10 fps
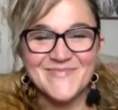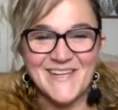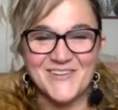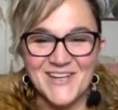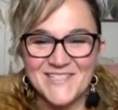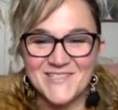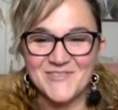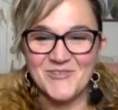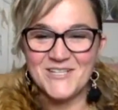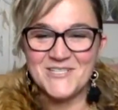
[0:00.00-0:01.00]
Thank you guys
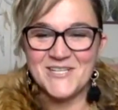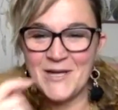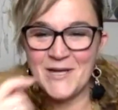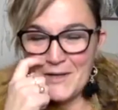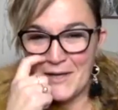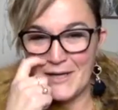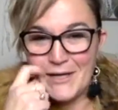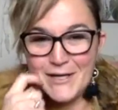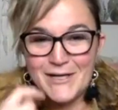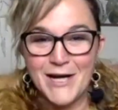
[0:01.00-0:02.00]
for watching. I'm going to
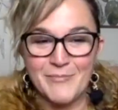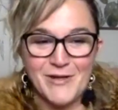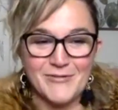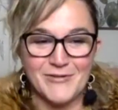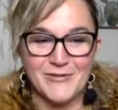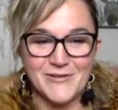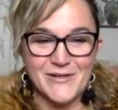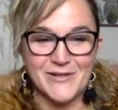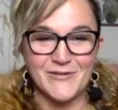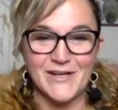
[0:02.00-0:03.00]
comment really
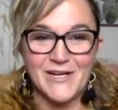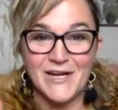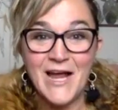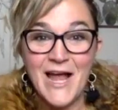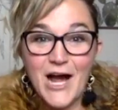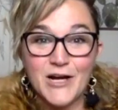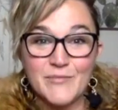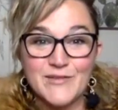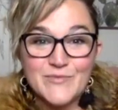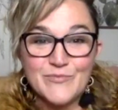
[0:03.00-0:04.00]
quick right here,
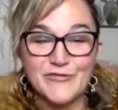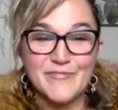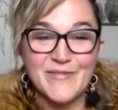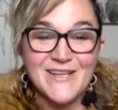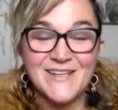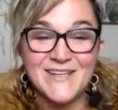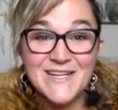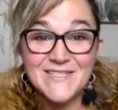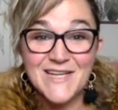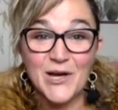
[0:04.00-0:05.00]

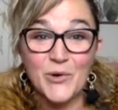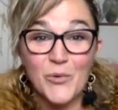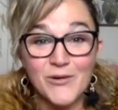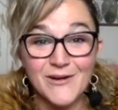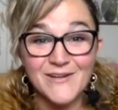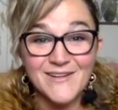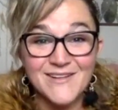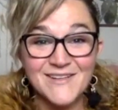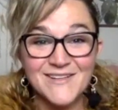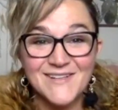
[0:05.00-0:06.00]
alchemistmovement.org.
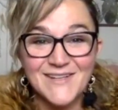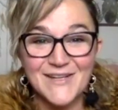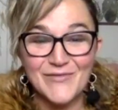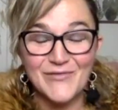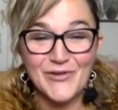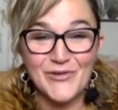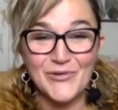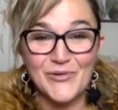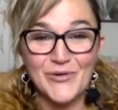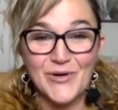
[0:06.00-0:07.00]
If
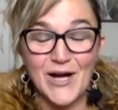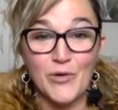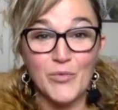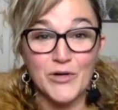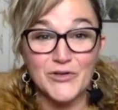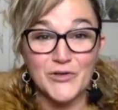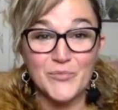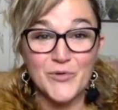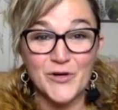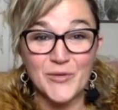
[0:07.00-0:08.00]
you want to
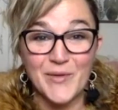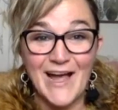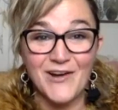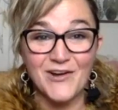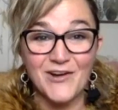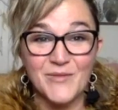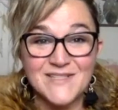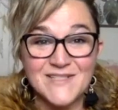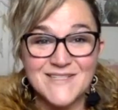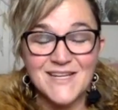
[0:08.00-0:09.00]
learn more about the
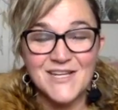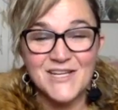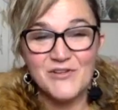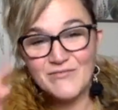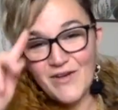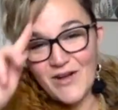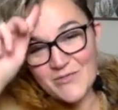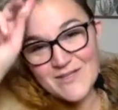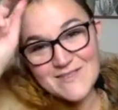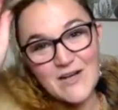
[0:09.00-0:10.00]
alchemists, you can
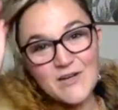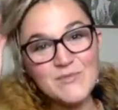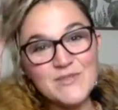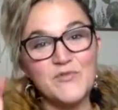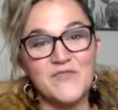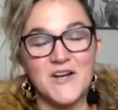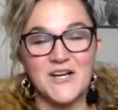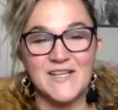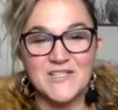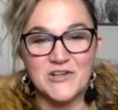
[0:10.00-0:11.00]
follow us, Alchemist
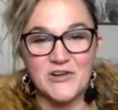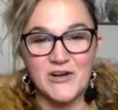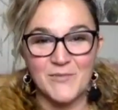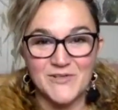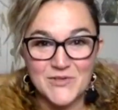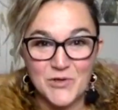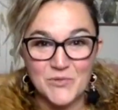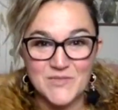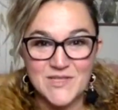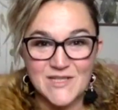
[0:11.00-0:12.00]
Movement, on Instagram, also
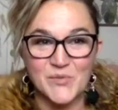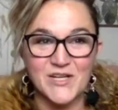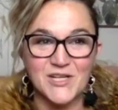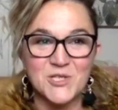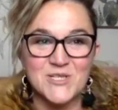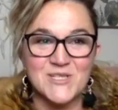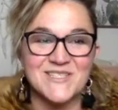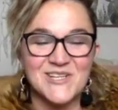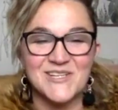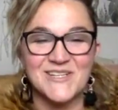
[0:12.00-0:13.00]
Home Slice
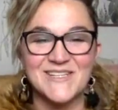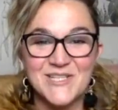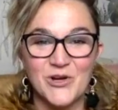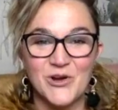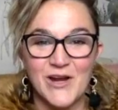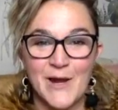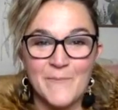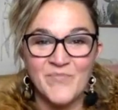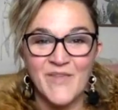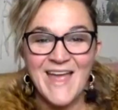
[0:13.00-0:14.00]
Productions on
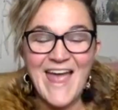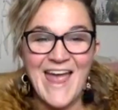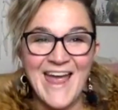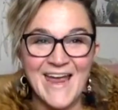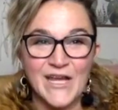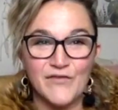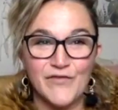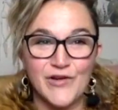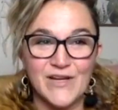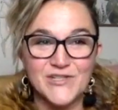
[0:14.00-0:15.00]
Instagram. And
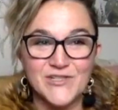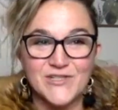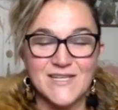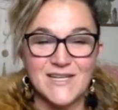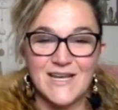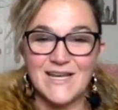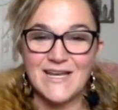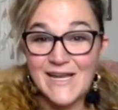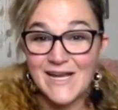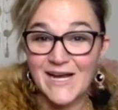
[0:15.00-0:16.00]
if you're interested
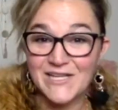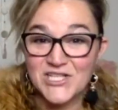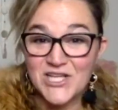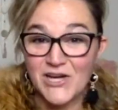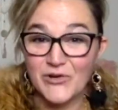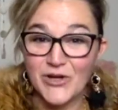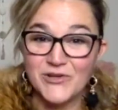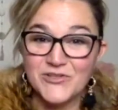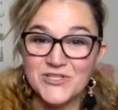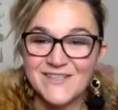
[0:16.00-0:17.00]
in any kind of shadow
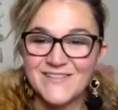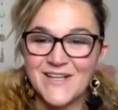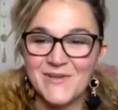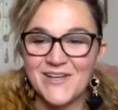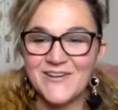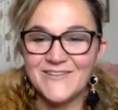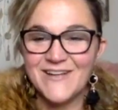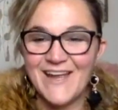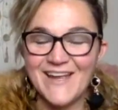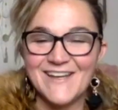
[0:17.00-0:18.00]
coaching, let me know,
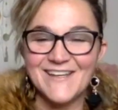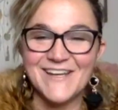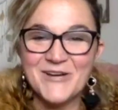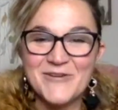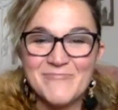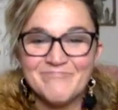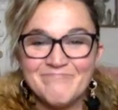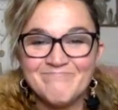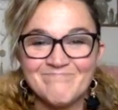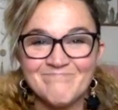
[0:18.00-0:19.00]
and
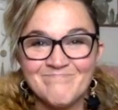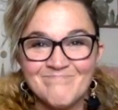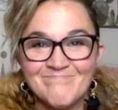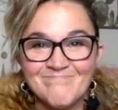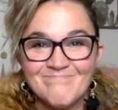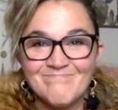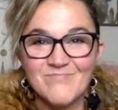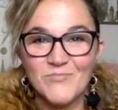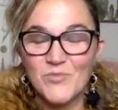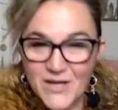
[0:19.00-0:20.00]

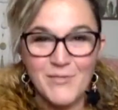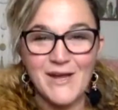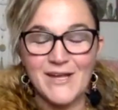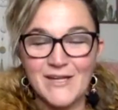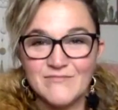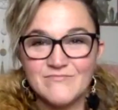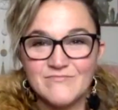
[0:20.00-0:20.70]
we're going to make it.